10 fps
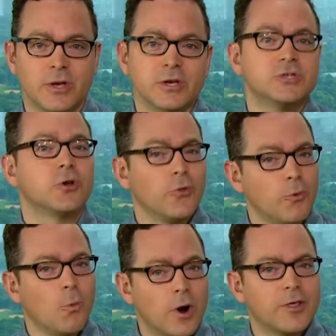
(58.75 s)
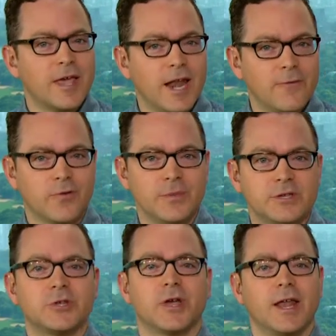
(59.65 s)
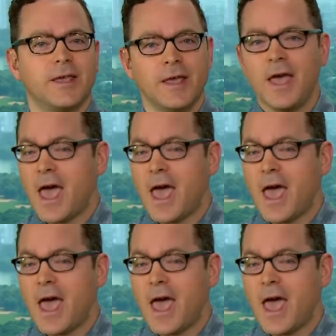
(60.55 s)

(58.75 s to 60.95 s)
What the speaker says: So what are they getting from this? They're getting